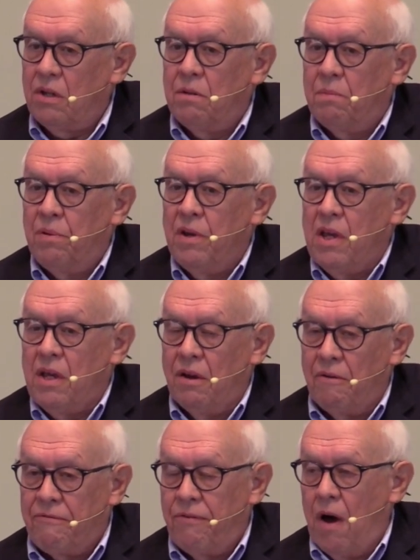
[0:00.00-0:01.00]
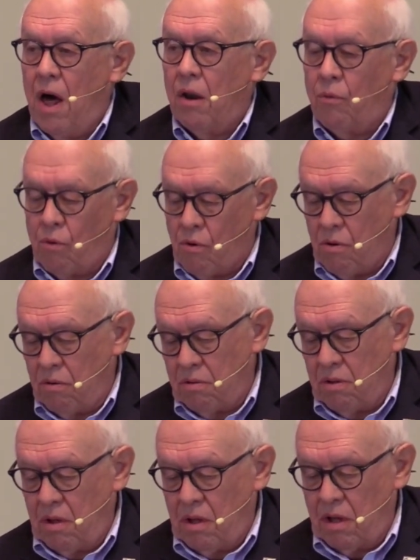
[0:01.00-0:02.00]
to be a follower
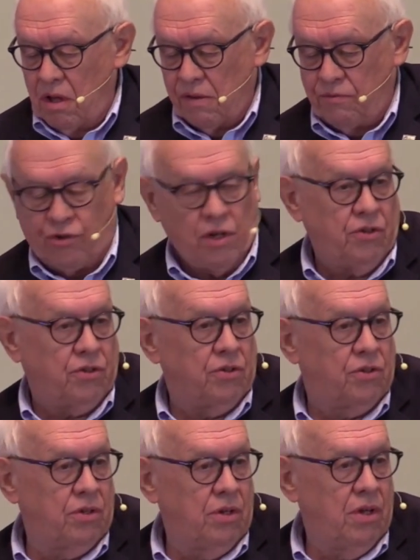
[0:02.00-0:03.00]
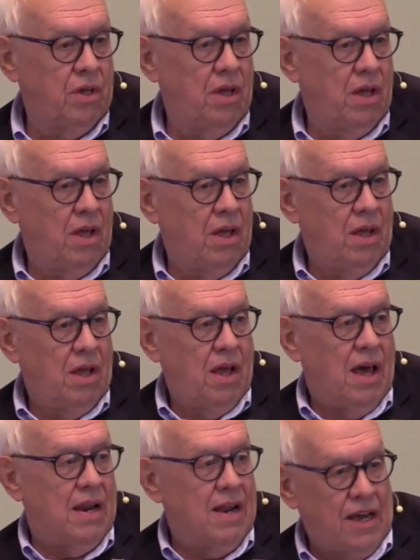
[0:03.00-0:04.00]
of Jesus?
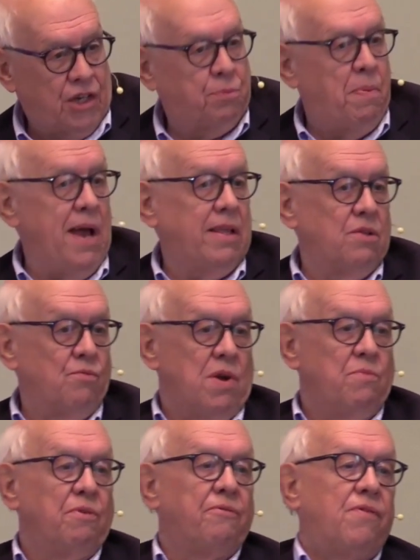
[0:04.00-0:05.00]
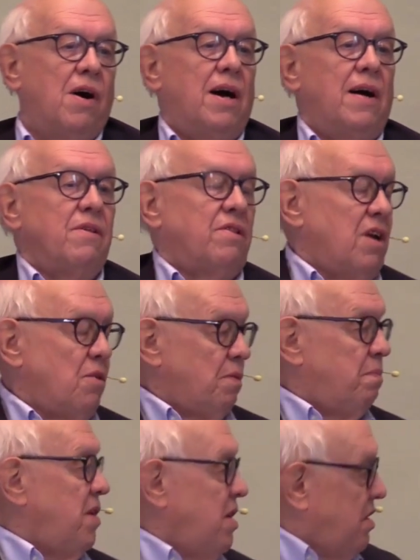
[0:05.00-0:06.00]
And I expect that we would find that there
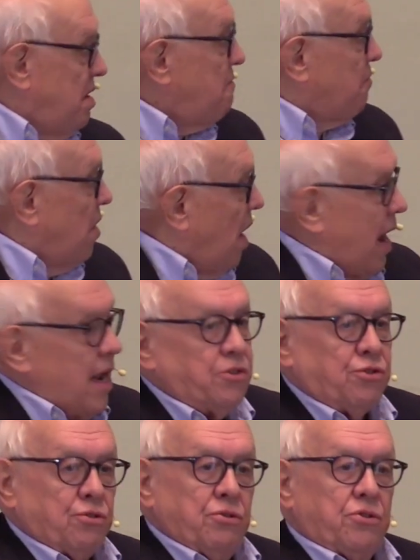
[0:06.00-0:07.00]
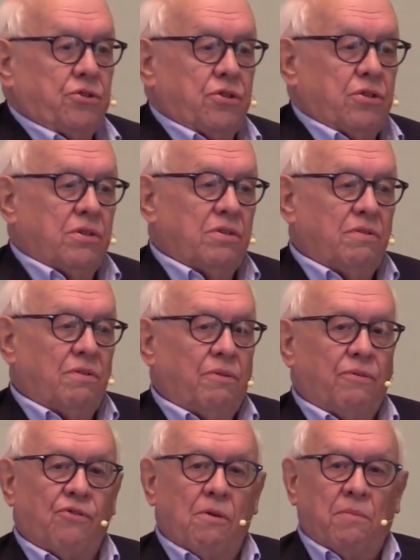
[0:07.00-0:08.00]
would be different answers
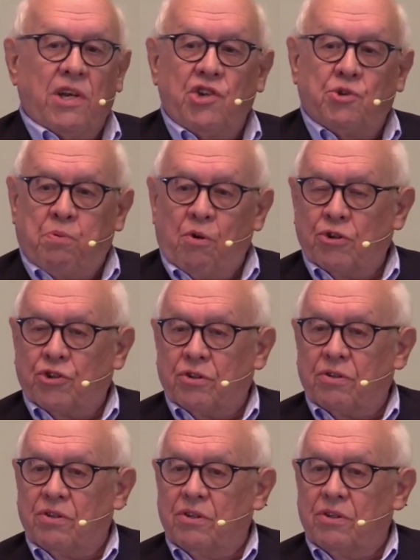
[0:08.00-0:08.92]
from each person.